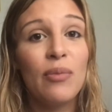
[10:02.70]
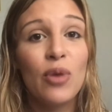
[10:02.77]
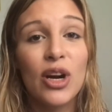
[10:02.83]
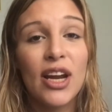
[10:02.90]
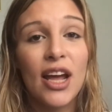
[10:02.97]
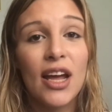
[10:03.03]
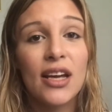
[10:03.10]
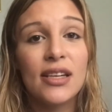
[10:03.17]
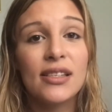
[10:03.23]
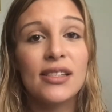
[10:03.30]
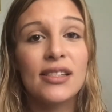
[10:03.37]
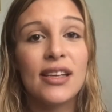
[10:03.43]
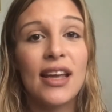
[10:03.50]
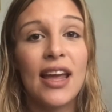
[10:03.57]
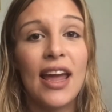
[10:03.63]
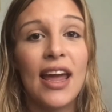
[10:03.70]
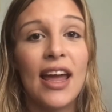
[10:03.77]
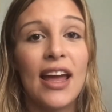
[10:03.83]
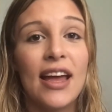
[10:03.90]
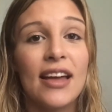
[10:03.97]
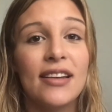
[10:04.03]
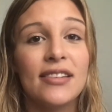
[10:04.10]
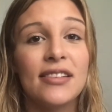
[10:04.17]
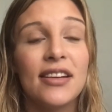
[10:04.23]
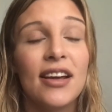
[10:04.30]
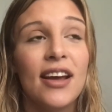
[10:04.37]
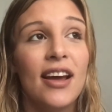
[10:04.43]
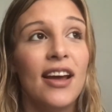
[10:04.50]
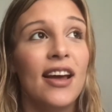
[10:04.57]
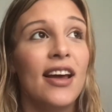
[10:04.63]
more days and
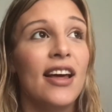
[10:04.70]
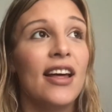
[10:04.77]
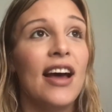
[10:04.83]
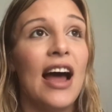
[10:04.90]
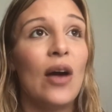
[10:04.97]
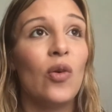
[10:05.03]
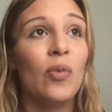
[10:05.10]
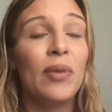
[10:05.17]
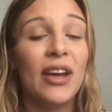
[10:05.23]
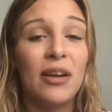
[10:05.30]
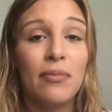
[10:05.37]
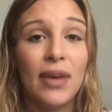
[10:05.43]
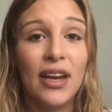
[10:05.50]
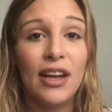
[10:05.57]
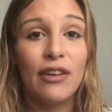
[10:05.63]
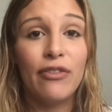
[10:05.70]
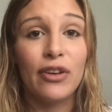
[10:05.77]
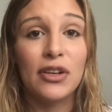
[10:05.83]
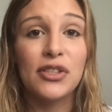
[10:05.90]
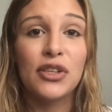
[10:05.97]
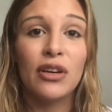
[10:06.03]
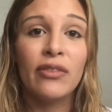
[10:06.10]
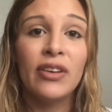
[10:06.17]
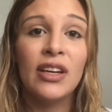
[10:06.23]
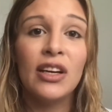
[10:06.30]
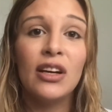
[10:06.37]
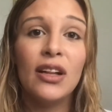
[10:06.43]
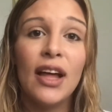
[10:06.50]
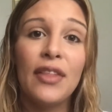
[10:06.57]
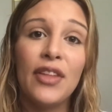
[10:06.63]
I will be admitted for
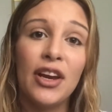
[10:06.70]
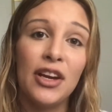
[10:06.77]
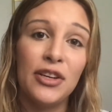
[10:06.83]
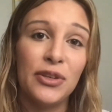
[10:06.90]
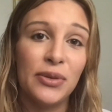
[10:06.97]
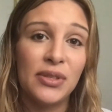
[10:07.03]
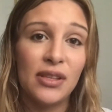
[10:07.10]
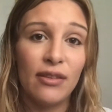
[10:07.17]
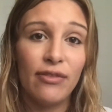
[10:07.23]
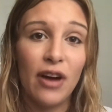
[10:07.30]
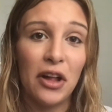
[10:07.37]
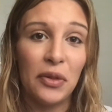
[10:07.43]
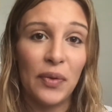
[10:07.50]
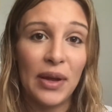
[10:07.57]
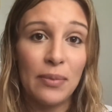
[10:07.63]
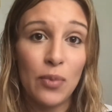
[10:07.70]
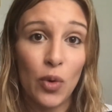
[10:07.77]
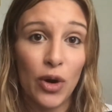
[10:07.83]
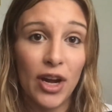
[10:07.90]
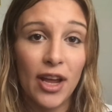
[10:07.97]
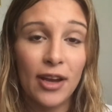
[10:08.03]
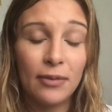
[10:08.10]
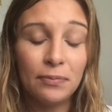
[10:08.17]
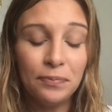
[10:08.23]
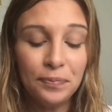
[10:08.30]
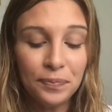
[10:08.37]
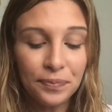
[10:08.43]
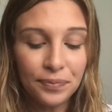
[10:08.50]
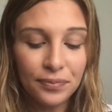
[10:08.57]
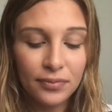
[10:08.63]
Cervidil and then induce the following morning.
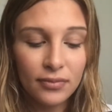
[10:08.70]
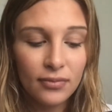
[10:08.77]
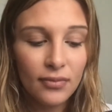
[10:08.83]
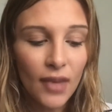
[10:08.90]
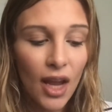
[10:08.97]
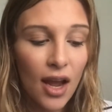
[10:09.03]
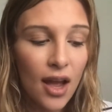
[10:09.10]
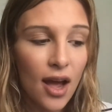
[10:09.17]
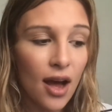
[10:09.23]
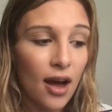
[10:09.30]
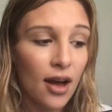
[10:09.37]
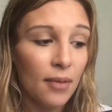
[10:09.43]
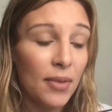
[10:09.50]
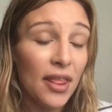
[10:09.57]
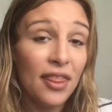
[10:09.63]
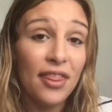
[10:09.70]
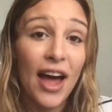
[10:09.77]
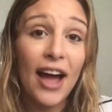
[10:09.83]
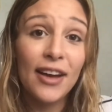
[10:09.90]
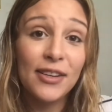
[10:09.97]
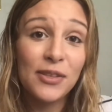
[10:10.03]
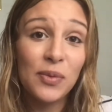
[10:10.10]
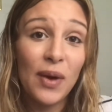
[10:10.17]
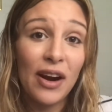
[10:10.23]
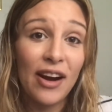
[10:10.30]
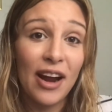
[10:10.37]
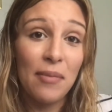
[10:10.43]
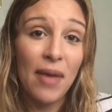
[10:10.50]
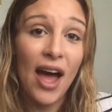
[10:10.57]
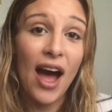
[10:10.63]
That is where
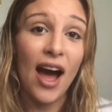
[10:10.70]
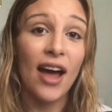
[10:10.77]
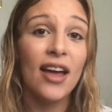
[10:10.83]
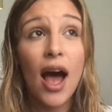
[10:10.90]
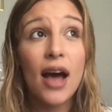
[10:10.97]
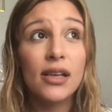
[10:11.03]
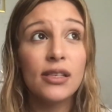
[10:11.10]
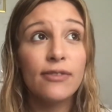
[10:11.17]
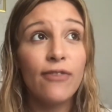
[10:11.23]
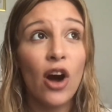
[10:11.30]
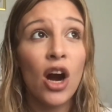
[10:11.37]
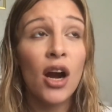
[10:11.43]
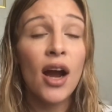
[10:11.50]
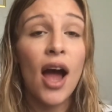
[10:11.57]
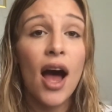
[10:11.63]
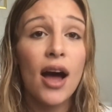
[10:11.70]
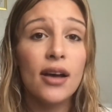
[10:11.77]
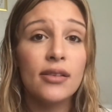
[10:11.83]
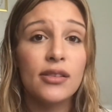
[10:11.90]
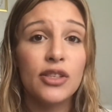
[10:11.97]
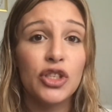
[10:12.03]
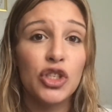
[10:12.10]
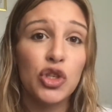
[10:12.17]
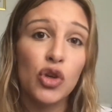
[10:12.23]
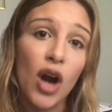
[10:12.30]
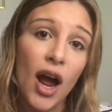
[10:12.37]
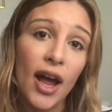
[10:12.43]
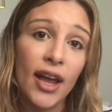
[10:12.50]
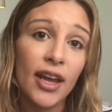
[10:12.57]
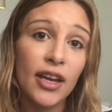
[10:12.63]
I'm at. As far as
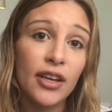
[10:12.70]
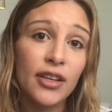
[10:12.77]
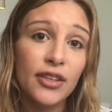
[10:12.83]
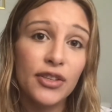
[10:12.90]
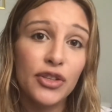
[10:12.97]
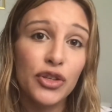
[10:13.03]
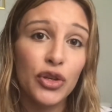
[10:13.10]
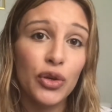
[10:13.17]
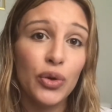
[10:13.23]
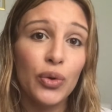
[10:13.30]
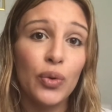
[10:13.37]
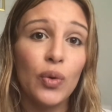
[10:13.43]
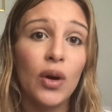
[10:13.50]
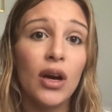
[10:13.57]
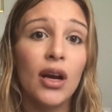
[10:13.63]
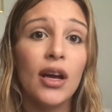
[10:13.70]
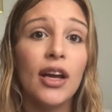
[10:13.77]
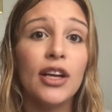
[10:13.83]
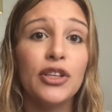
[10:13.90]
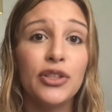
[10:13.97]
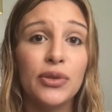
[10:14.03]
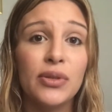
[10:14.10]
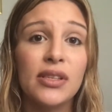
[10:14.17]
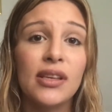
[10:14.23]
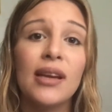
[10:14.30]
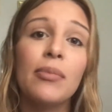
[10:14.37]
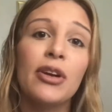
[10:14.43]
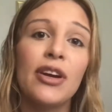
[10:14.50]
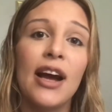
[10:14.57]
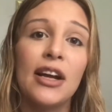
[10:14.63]
trying to induce
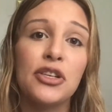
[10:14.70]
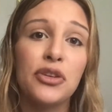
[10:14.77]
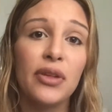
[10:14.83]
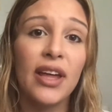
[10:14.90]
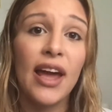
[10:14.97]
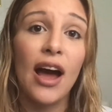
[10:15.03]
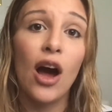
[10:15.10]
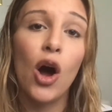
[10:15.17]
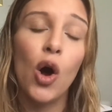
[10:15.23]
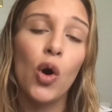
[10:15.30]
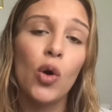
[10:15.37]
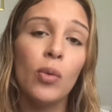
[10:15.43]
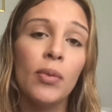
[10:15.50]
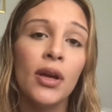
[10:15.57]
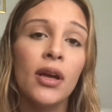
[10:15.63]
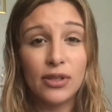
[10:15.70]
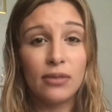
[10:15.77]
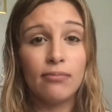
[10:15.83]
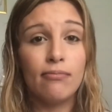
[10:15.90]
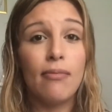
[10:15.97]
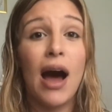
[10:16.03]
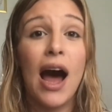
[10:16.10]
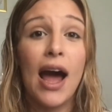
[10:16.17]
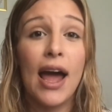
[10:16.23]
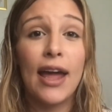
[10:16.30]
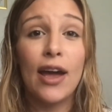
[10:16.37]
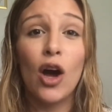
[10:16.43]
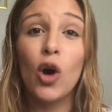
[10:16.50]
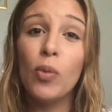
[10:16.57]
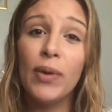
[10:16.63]
labor naturally at home,
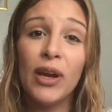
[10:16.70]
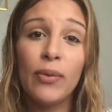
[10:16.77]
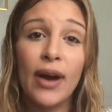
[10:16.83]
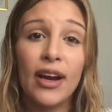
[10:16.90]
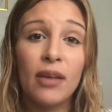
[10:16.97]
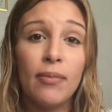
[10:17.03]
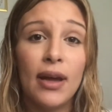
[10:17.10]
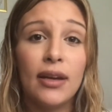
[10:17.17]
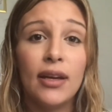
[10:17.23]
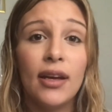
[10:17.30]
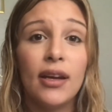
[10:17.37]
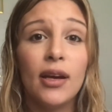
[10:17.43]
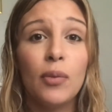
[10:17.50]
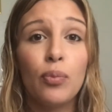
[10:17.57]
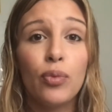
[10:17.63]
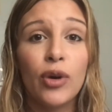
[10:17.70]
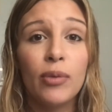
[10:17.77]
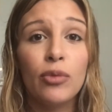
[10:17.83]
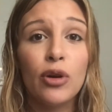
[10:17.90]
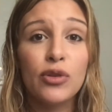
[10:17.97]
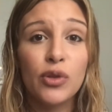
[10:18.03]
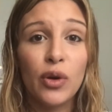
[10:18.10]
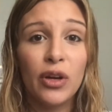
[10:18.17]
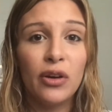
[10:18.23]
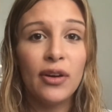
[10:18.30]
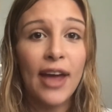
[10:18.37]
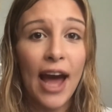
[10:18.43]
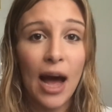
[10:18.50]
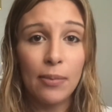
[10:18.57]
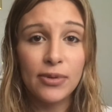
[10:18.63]
my OB recommended primrose oil
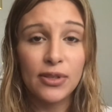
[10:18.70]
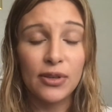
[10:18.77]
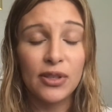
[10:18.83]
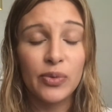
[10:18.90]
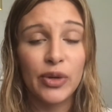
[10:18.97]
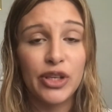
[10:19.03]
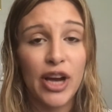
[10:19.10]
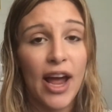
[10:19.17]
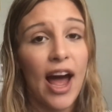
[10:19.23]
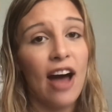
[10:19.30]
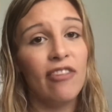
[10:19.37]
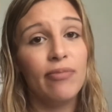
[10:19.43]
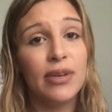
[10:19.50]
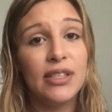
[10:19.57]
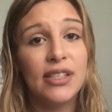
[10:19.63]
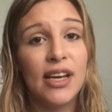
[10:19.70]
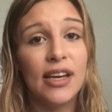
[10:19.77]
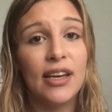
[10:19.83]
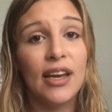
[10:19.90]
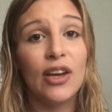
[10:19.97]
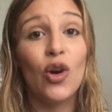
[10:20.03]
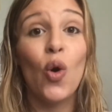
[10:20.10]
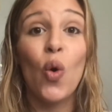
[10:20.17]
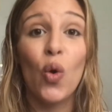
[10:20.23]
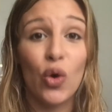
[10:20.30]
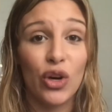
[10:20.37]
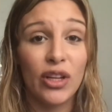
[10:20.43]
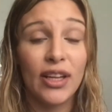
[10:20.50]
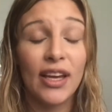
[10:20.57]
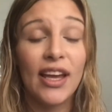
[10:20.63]
capsules, which I have been taking
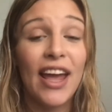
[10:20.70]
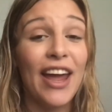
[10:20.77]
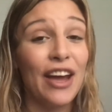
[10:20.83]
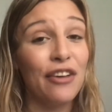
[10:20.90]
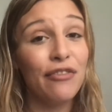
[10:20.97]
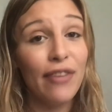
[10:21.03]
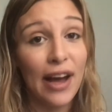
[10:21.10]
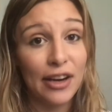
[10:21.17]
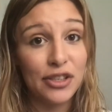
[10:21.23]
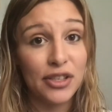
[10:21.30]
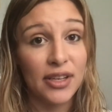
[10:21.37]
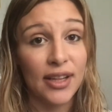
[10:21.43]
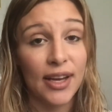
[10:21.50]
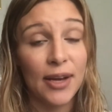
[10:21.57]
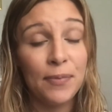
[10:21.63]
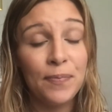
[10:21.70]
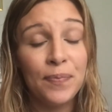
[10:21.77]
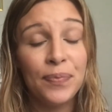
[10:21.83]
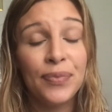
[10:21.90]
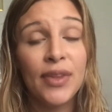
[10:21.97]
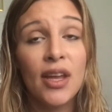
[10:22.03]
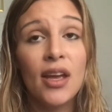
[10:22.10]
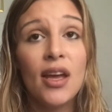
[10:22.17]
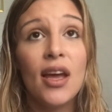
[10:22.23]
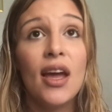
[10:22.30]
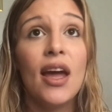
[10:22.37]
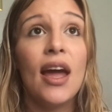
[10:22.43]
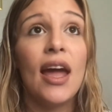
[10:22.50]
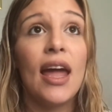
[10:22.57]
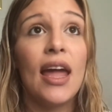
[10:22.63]
orally and vaginally,
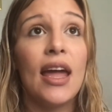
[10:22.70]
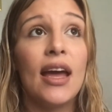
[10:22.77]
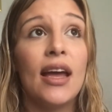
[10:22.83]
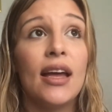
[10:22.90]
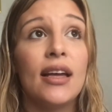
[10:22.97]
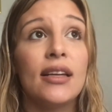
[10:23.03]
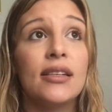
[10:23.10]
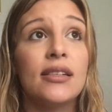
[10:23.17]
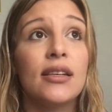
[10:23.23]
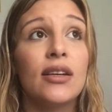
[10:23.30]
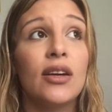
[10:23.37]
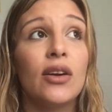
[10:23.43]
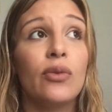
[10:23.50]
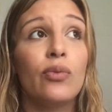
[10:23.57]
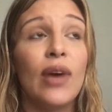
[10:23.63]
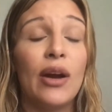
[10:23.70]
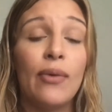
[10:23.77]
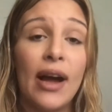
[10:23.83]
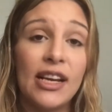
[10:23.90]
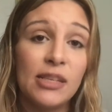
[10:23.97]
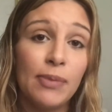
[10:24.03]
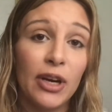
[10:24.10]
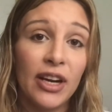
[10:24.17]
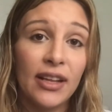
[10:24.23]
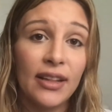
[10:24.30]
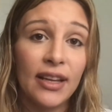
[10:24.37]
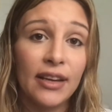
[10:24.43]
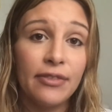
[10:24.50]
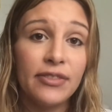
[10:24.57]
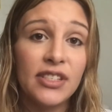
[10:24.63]
and red raspberry
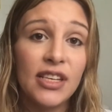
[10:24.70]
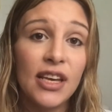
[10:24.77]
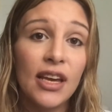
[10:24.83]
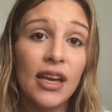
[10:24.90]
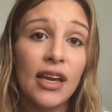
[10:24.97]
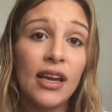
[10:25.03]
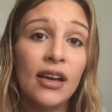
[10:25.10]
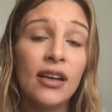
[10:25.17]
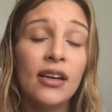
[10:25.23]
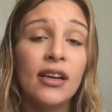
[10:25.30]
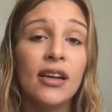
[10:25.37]
leaf tea,